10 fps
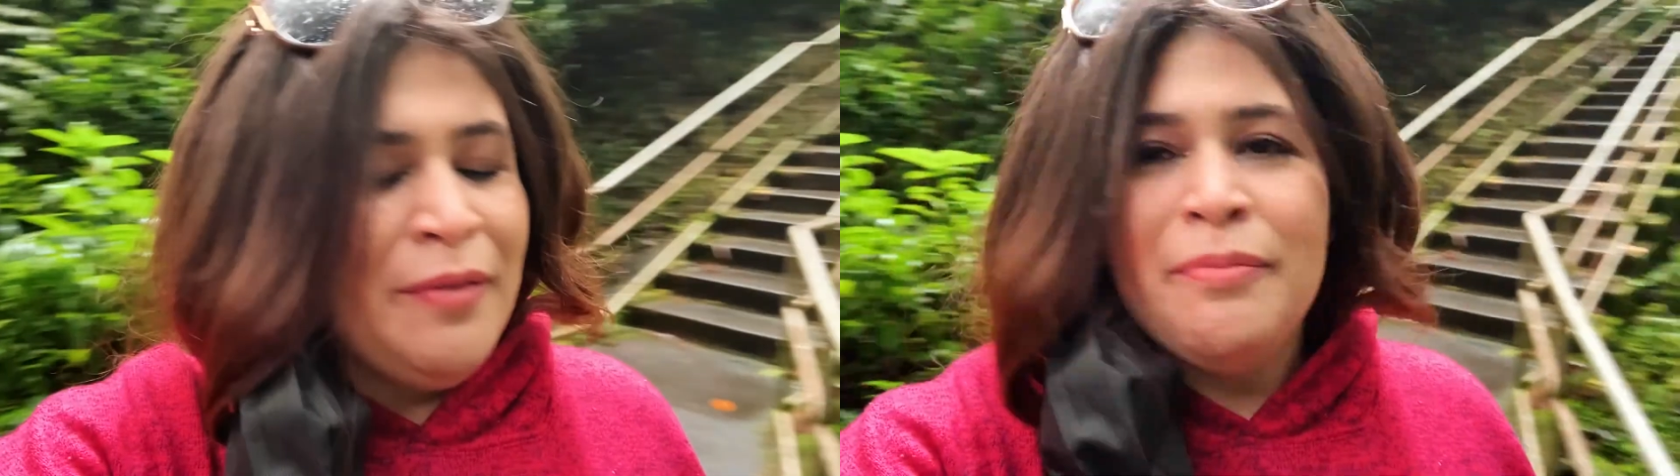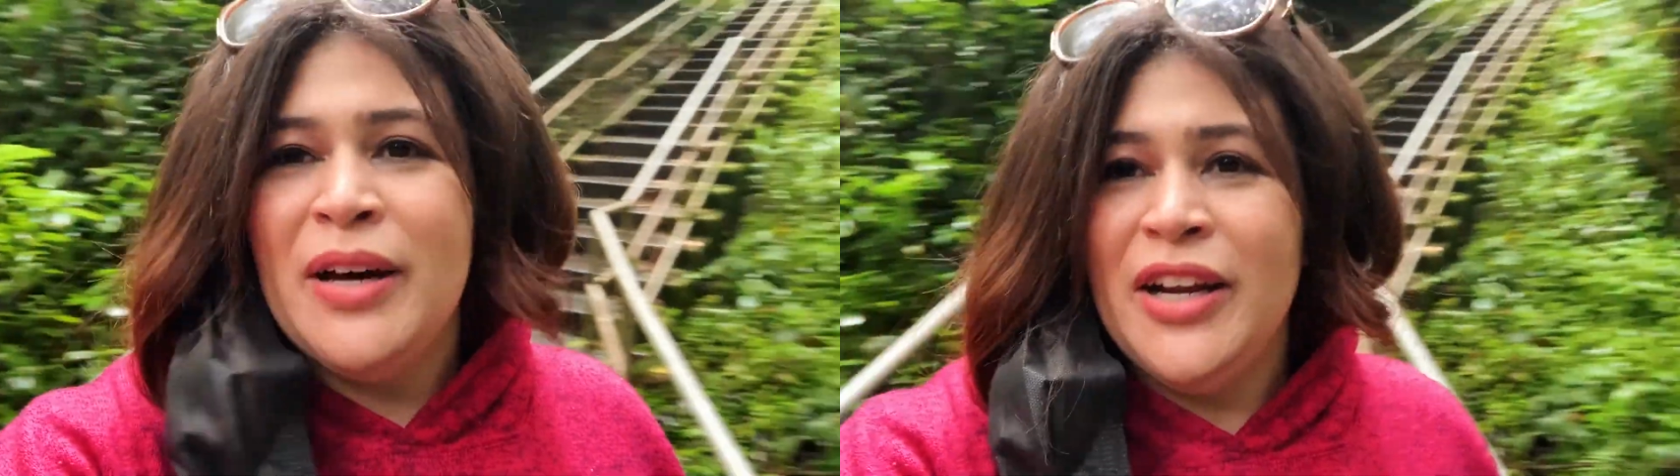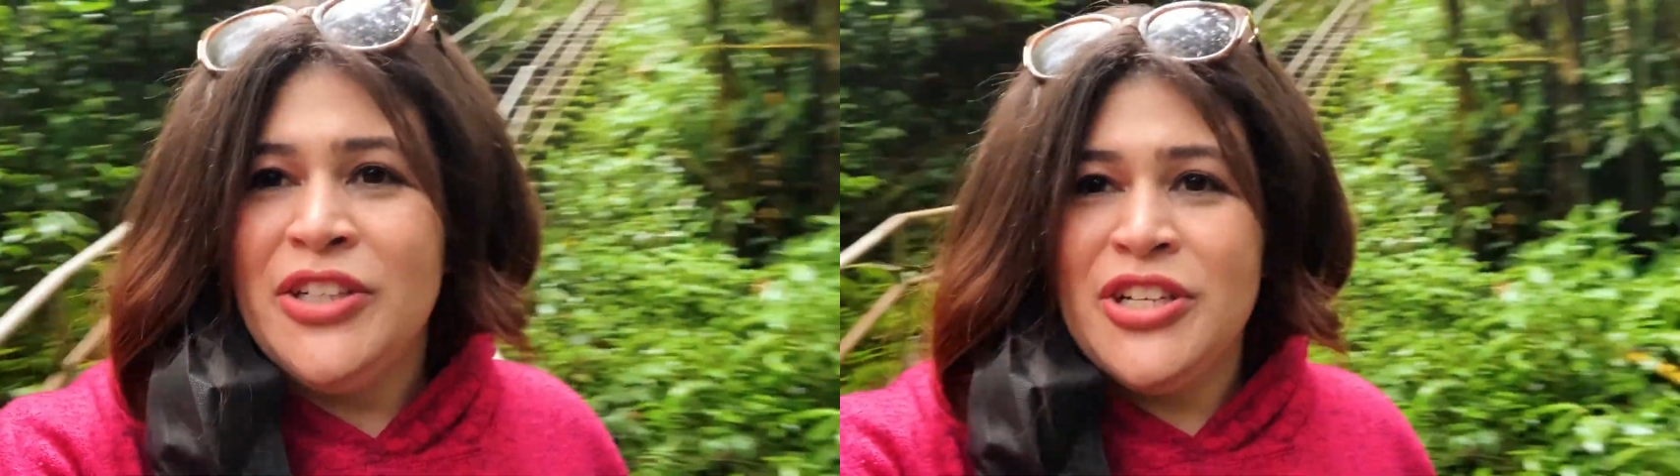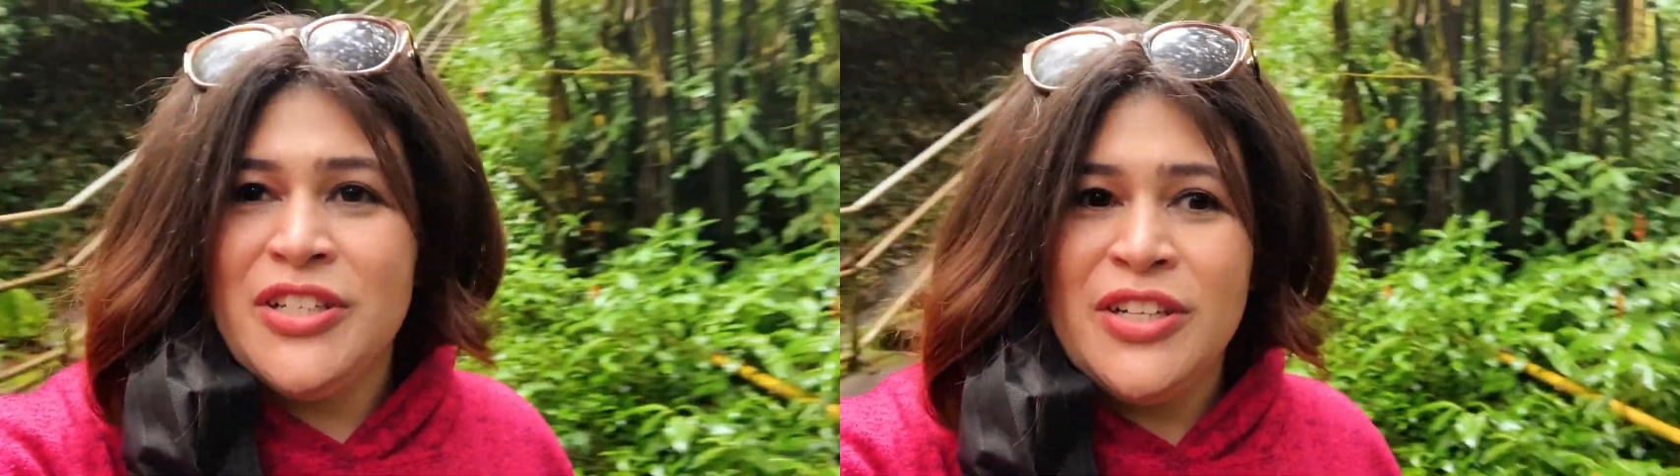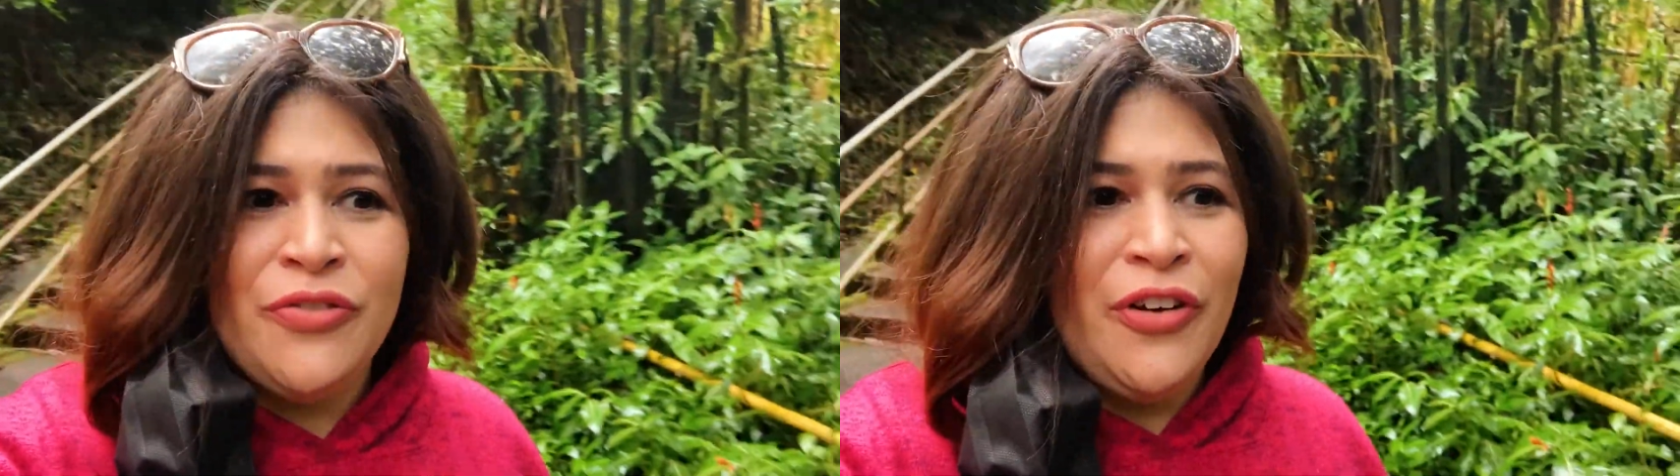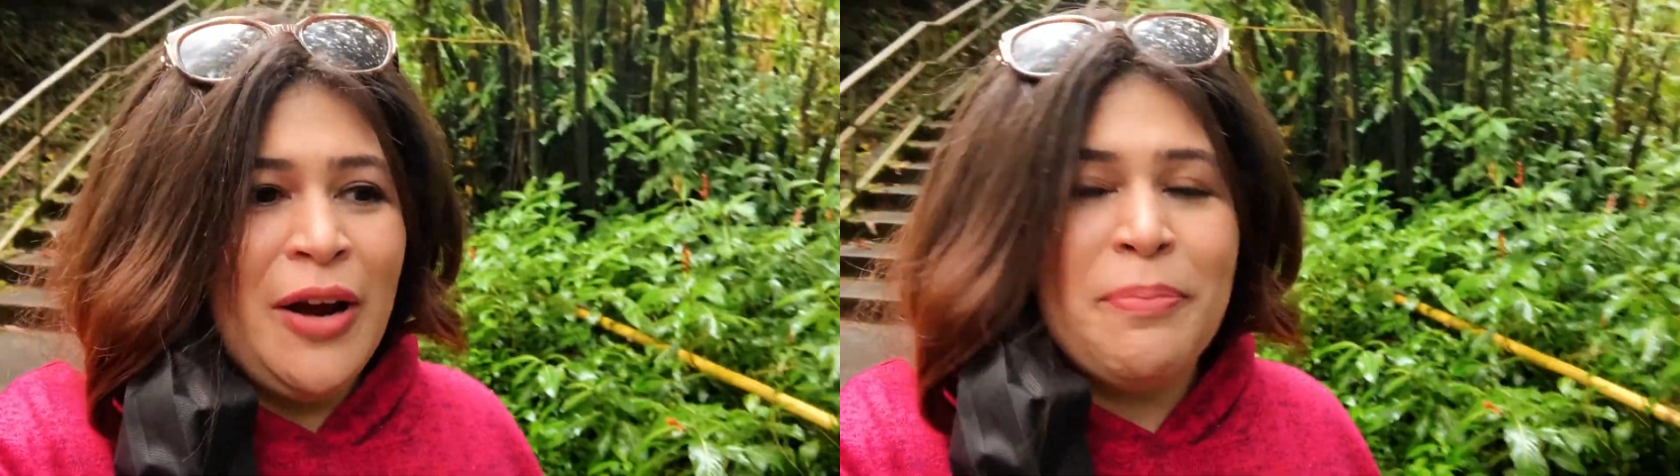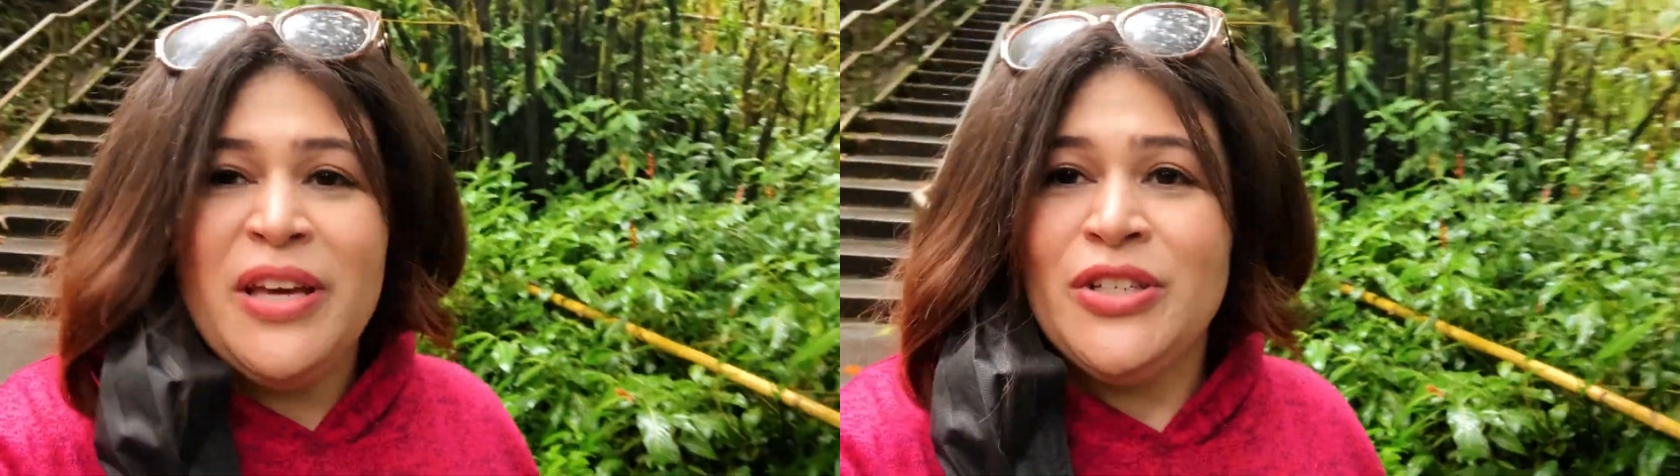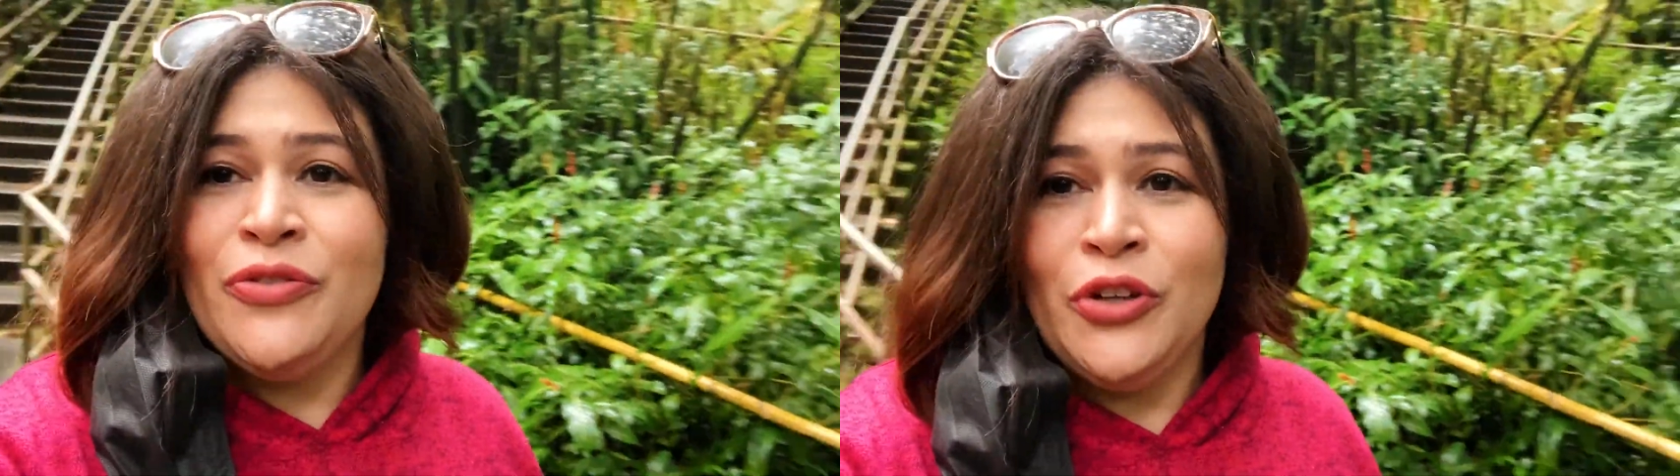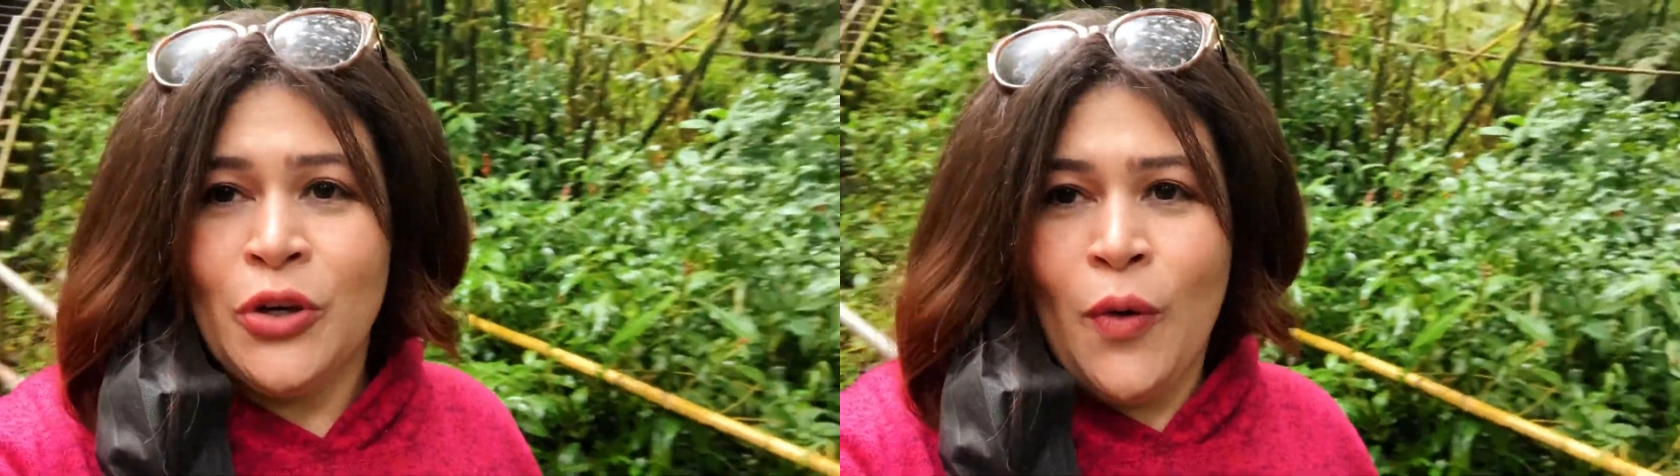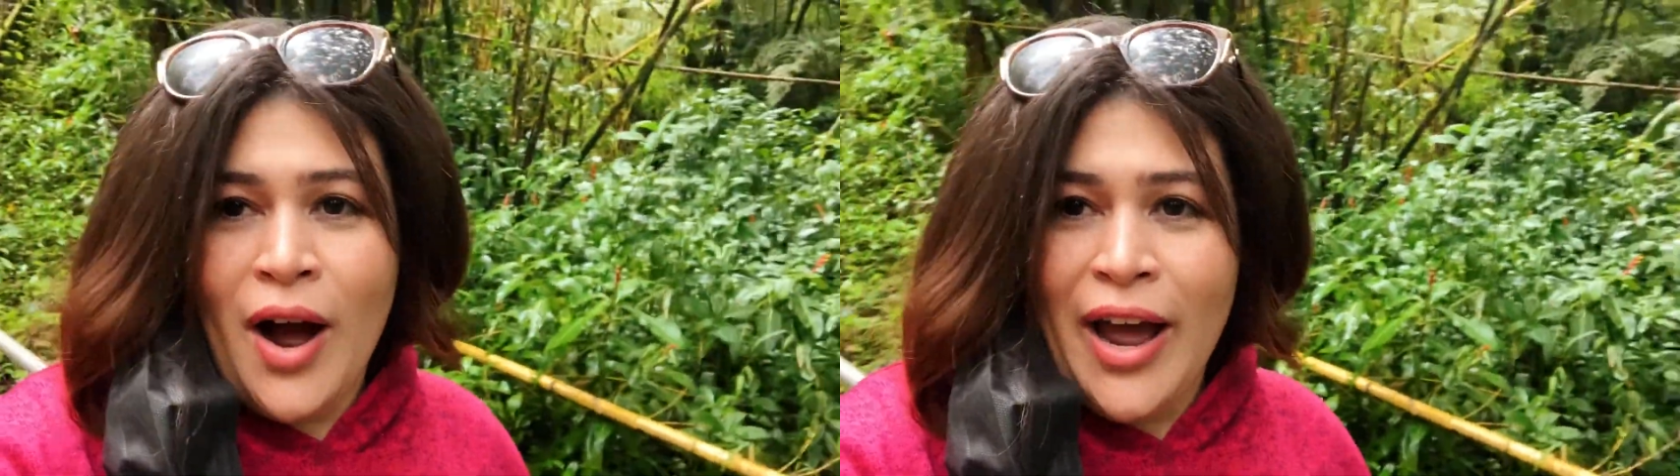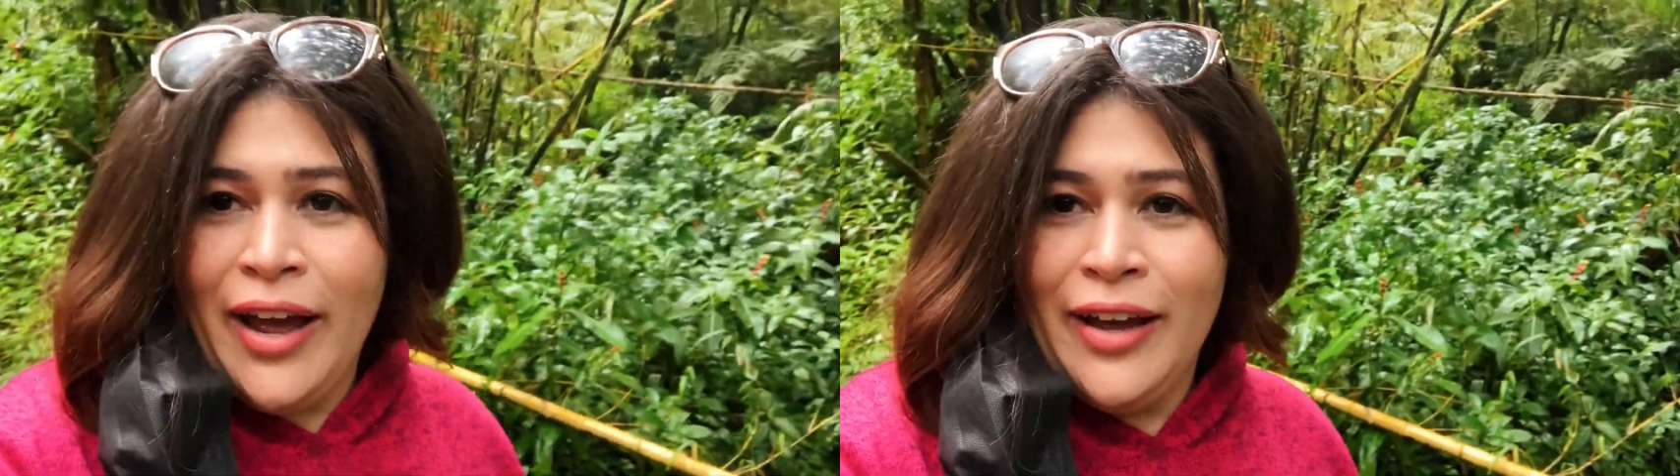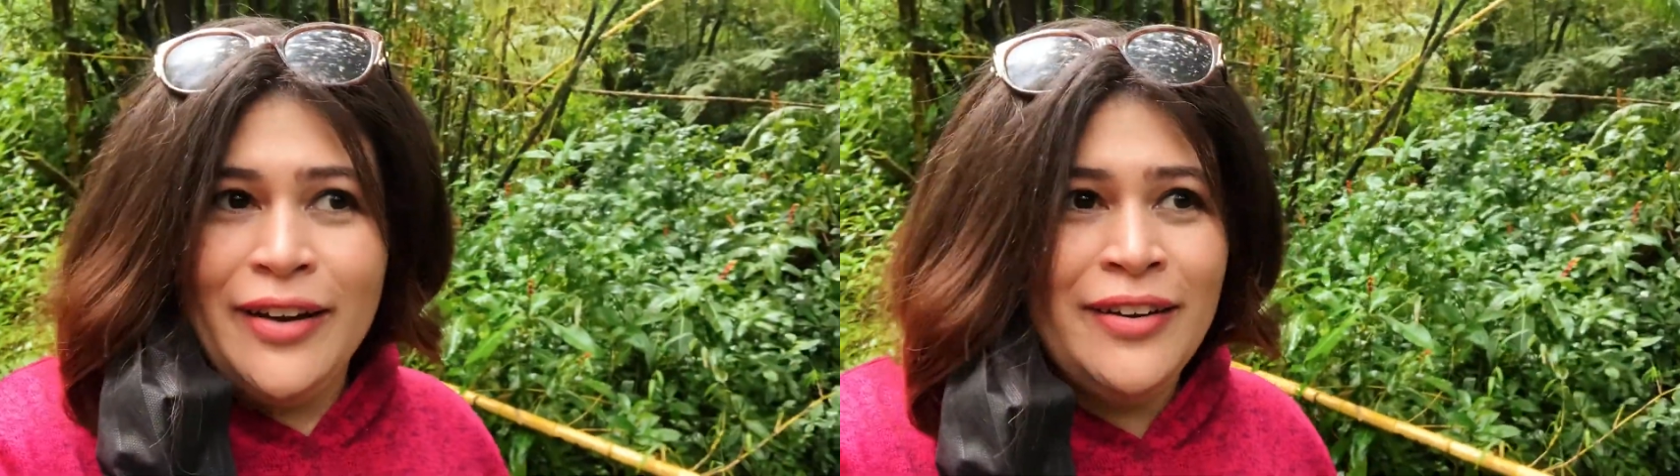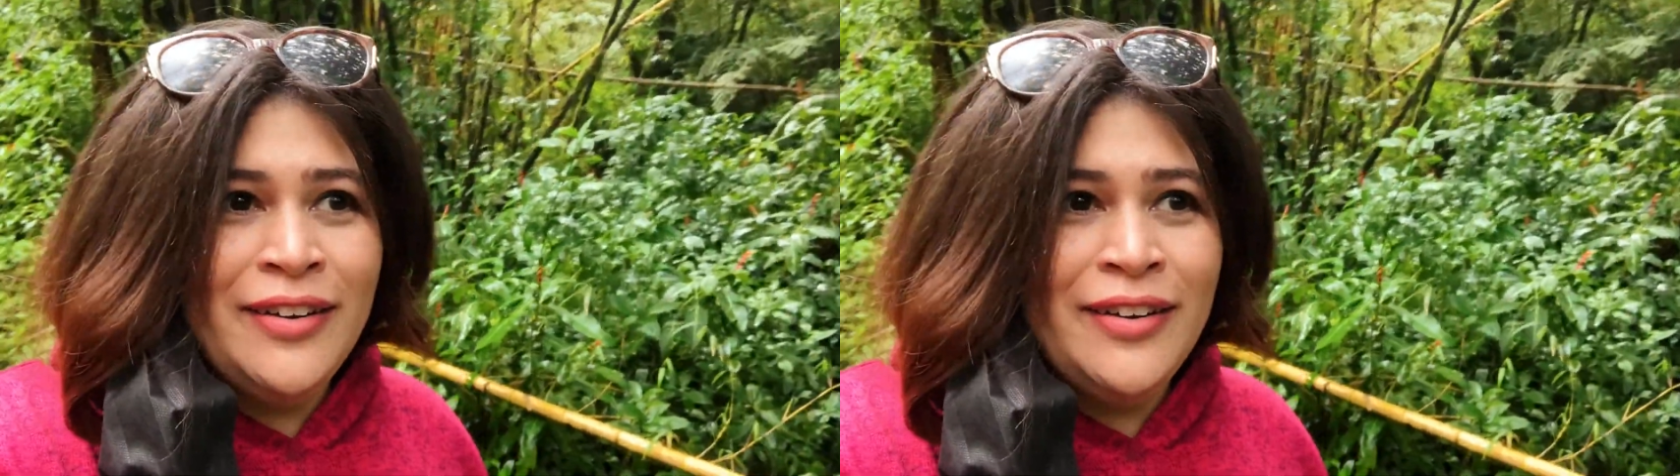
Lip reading: But it's very peaceful, quiet.